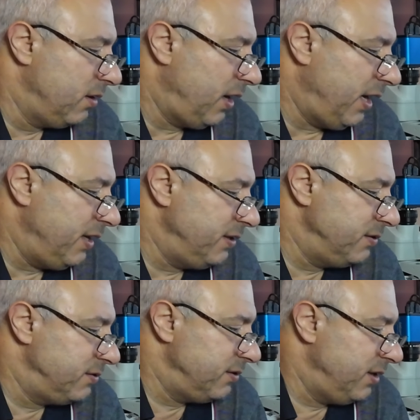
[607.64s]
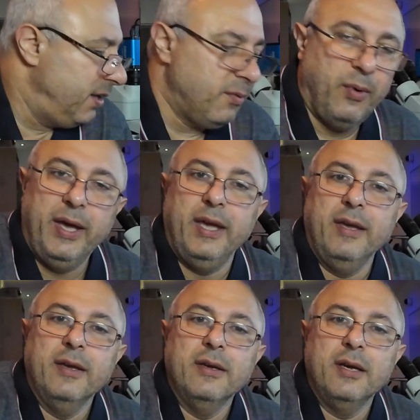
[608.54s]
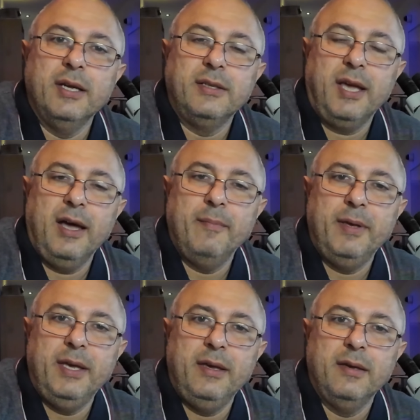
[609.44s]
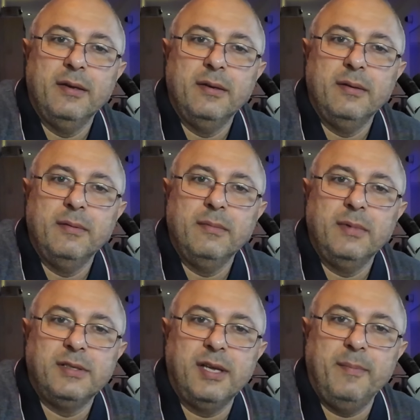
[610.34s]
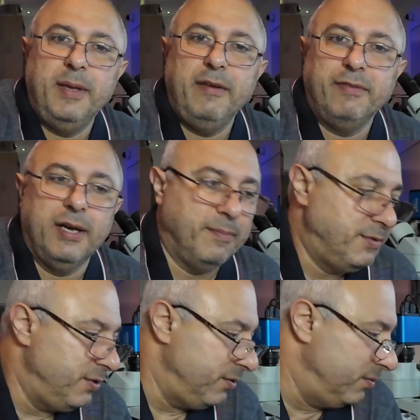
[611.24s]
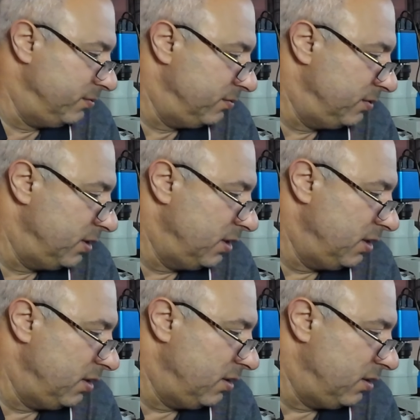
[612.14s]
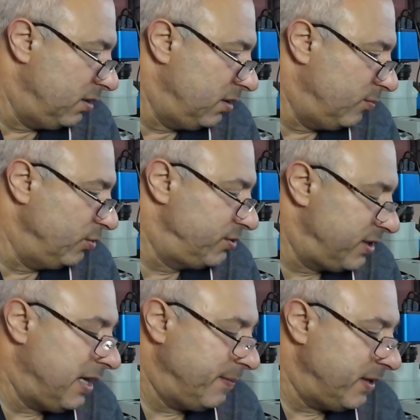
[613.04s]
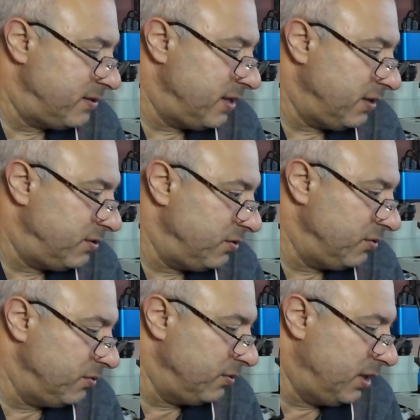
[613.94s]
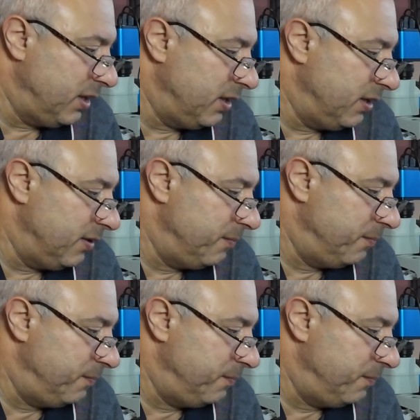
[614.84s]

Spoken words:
and in a way, it can be, let's say, beefed up to, or boosted up, let's say, to